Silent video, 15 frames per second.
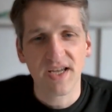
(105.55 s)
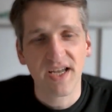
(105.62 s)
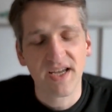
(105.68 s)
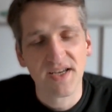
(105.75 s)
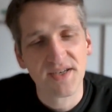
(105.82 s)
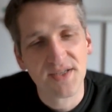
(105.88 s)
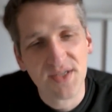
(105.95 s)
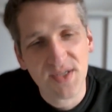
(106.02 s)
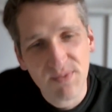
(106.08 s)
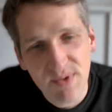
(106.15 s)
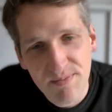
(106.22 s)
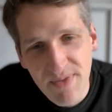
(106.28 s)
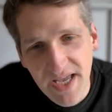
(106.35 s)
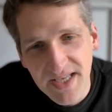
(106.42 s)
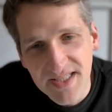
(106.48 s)
and
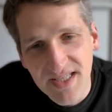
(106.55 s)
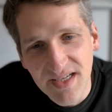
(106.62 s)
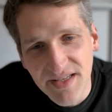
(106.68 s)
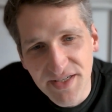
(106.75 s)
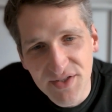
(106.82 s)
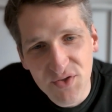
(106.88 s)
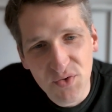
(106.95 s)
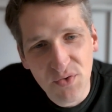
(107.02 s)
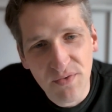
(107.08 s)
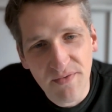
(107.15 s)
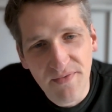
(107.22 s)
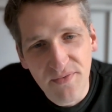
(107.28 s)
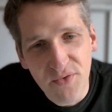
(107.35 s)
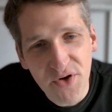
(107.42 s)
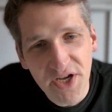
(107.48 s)
we basically do
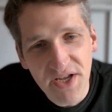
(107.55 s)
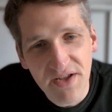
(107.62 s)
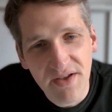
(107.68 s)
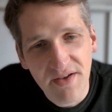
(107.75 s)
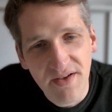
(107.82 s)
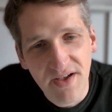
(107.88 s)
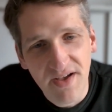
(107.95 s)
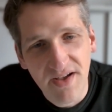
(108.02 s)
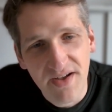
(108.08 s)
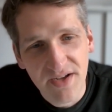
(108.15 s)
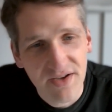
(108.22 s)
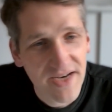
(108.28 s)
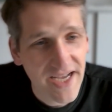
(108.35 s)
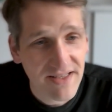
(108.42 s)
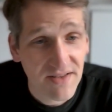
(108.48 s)
three
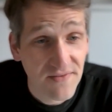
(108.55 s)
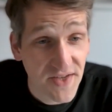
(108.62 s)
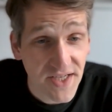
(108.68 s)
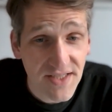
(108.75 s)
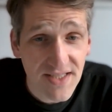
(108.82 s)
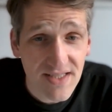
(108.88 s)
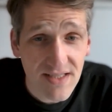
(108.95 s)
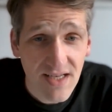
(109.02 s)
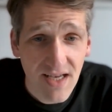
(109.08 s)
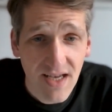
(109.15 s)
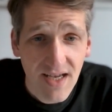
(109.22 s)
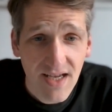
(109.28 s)
connected things.